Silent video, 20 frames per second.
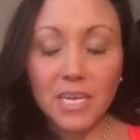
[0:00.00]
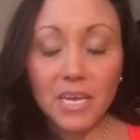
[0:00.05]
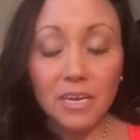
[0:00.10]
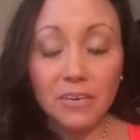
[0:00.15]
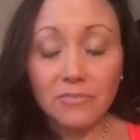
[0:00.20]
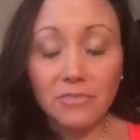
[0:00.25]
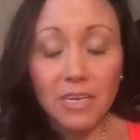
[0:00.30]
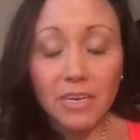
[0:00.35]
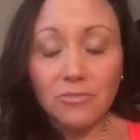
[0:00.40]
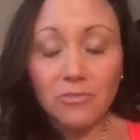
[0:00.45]

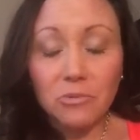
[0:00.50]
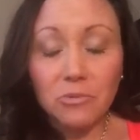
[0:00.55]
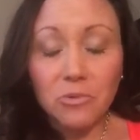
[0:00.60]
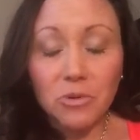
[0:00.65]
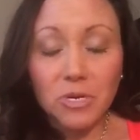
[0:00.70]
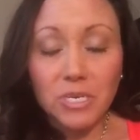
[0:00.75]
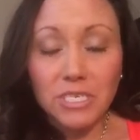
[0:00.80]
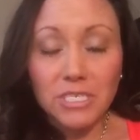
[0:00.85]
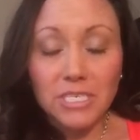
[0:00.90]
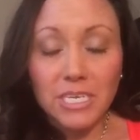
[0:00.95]
I've never
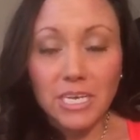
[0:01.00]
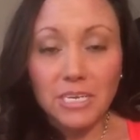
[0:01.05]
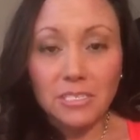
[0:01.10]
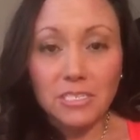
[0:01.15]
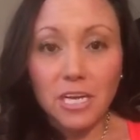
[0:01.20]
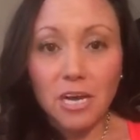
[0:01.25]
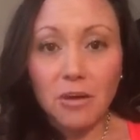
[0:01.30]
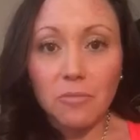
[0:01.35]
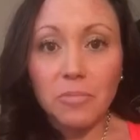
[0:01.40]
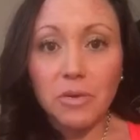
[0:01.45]
worn a tank
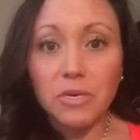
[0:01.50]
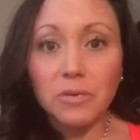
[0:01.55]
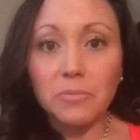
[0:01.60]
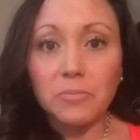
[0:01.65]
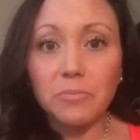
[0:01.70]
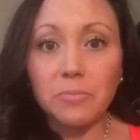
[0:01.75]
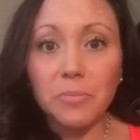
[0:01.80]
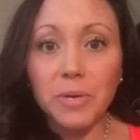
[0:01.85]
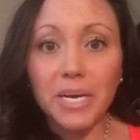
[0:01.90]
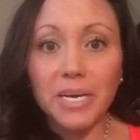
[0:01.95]
top.
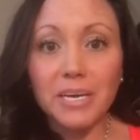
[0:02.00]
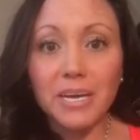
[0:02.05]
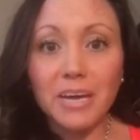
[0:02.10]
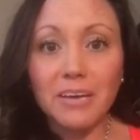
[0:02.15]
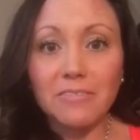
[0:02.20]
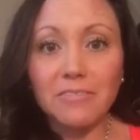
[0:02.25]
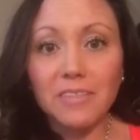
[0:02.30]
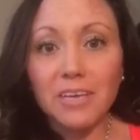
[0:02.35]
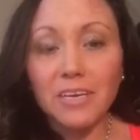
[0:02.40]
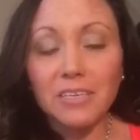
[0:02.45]
But
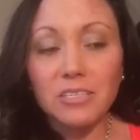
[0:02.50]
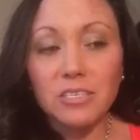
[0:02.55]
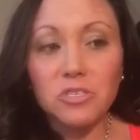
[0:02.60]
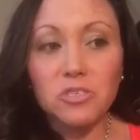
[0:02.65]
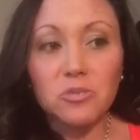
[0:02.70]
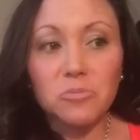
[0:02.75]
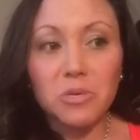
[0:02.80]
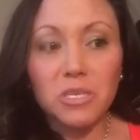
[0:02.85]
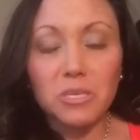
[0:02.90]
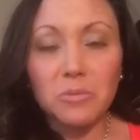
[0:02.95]
I thought
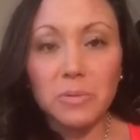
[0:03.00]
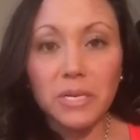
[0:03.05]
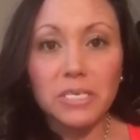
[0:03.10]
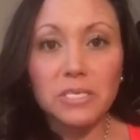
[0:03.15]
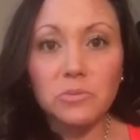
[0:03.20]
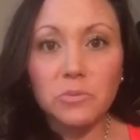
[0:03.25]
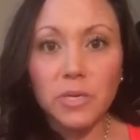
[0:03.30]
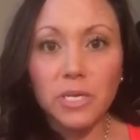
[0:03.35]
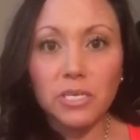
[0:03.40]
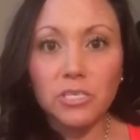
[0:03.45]
this would be the
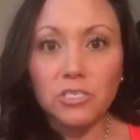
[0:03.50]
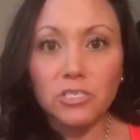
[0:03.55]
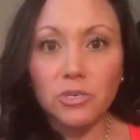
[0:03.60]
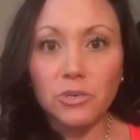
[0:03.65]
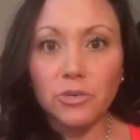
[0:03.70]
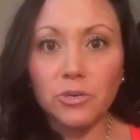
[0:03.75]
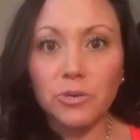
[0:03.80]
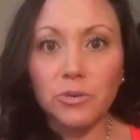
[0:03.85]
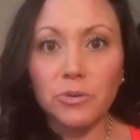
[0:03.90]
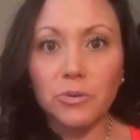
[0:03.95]
best way to
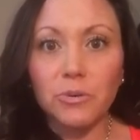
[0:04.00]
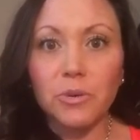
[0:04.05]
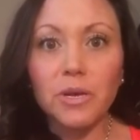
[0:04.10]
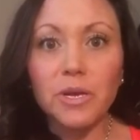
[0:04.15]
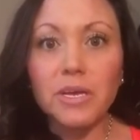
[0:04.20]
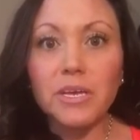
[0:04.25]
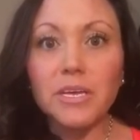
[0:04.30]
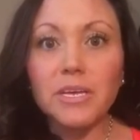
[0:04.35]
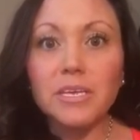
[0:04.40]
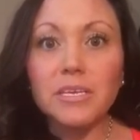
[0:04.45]
show you
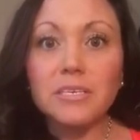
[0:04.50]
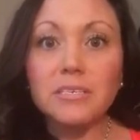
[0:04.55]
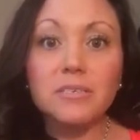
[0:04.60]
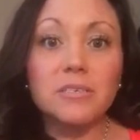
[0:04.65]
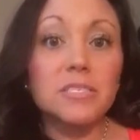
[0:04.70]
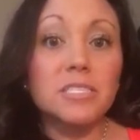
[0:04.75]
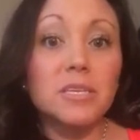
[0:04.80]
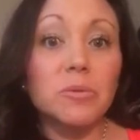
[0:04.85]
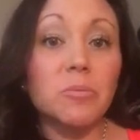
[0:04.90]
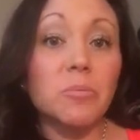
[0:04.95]

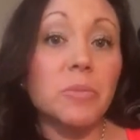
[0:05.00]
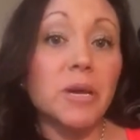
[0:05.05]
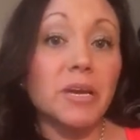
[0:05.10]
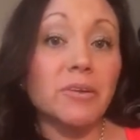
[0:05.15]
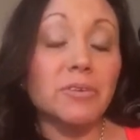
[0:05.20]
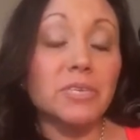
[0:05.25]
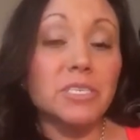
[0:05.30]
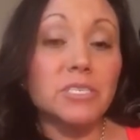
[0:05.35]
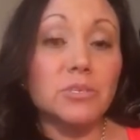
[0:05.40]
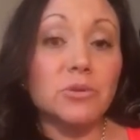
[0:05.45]
some of my
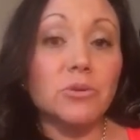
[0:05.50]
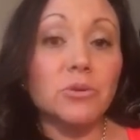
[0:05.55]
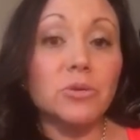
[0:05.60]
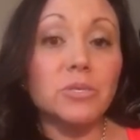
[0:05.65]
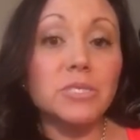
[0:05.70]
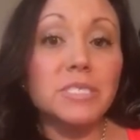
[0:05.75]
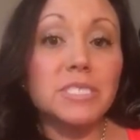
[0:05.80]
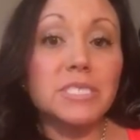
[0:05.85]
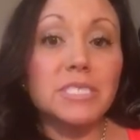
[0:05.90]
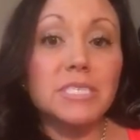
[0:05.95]

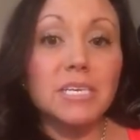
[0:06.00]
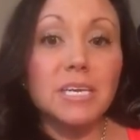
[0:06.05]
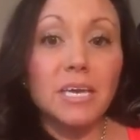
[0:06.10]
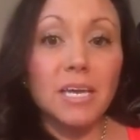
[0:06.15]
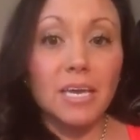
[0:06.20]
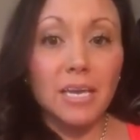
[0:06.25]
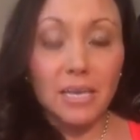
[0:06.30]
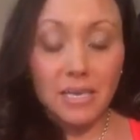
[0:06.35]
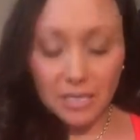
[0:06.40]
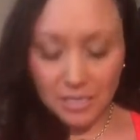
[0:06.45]
results,
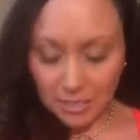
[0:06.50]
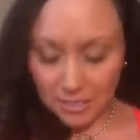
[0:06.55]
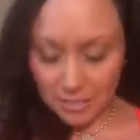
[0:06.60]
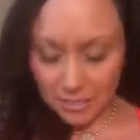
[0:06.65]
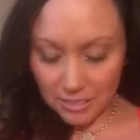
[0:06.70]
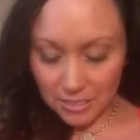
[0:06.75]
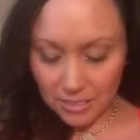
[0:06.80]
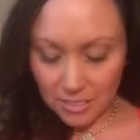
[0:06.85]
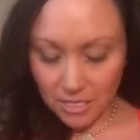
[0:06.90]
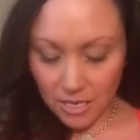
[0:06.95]

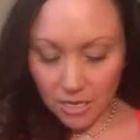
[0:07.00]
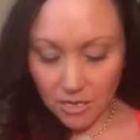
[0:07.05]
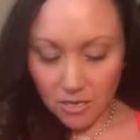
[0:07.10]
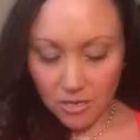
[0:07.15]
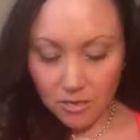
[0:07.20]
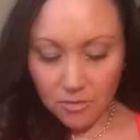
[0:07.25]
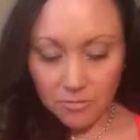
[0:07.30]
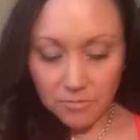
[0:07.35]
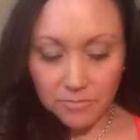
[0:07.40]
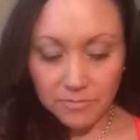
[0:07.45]
and
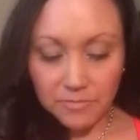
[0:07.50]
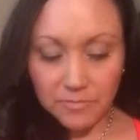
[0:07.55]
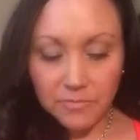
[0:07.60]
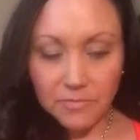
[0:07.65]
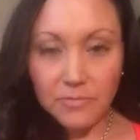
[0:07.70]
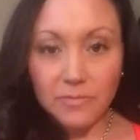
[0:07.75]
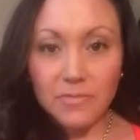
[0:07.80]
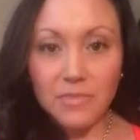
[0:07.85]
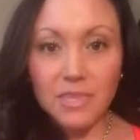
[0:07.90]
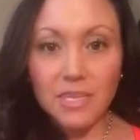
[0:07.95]

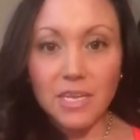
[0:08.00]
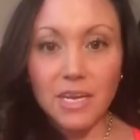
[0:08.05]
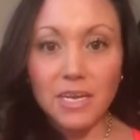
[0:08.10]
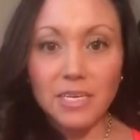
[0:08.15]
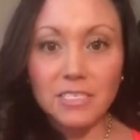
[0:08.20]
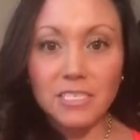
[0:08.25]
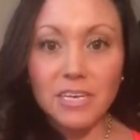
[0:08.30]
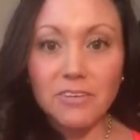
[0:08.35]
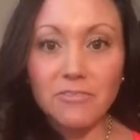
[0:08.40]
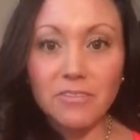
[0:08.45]

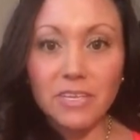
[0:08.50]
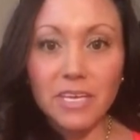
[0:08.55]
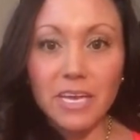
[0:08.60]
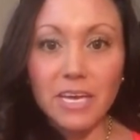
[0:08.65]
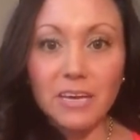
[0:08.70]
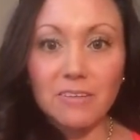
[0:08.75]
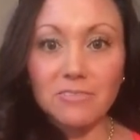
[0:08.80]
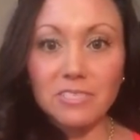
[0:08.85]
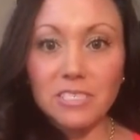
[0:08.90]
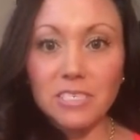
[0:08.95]
I definitely
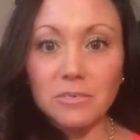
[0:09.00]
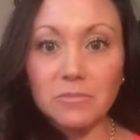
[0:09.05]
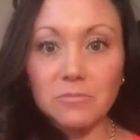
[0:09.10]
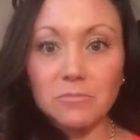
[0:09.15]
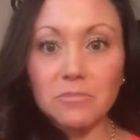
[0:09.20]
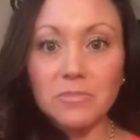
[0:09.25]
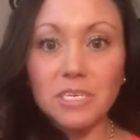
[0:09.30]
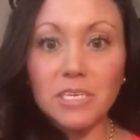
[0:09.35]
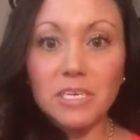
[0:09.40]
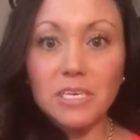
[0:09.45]
have
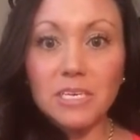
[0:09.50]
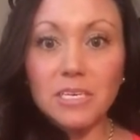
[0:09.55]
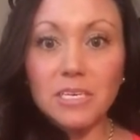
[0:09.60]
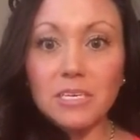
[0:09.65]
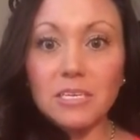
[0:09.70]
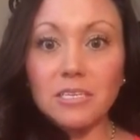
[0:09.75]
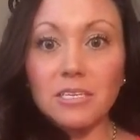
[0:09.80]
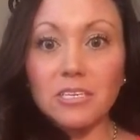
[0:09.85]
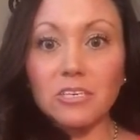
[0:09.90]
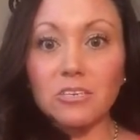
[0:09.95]
some
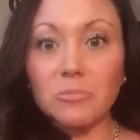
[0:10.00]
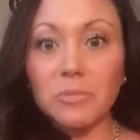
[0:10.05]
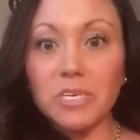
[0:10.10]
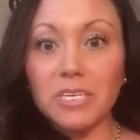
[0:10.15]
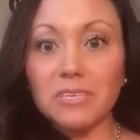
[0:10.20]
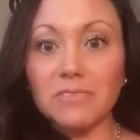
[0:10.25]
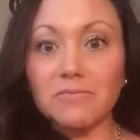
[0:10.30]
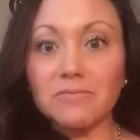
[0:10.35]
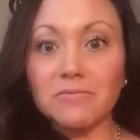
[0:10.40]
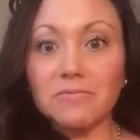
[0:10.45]
little
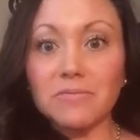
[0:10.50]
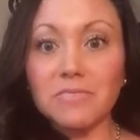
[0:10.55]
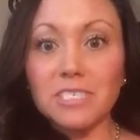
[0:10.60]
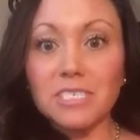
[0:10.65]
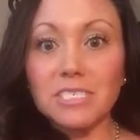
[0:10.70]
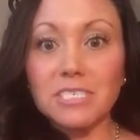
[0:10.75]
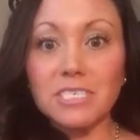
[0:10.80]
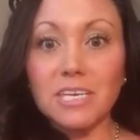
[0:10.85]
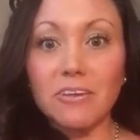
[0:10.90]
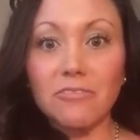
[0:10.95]
bit of
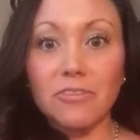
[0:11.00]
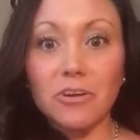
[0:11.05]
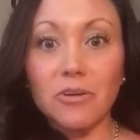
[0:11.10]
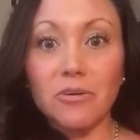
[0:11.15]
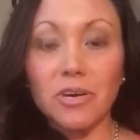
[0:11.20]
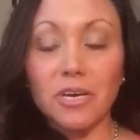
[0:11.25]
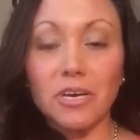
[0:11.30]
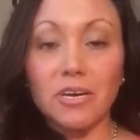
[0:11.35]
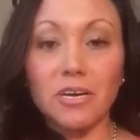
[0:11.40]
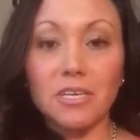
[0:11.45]
stuff
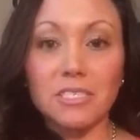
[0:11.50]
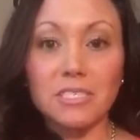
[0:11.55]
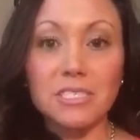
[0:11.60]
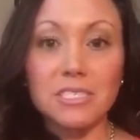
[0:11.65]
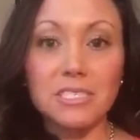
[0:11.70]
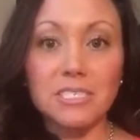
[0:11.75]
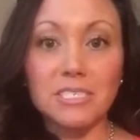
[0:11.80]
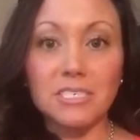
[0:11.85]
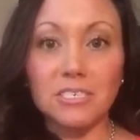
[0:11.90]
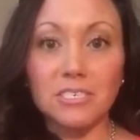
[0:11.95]
going on
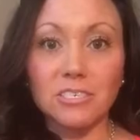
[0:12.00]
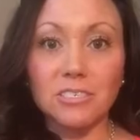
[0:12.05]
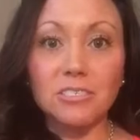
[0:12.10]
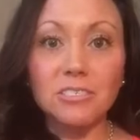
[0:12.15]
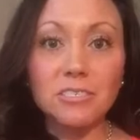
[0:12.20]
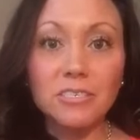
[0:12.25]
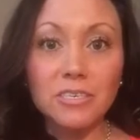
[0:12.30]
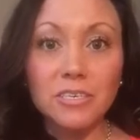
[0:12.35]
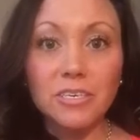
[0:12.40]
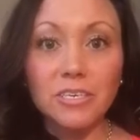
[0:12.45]
still.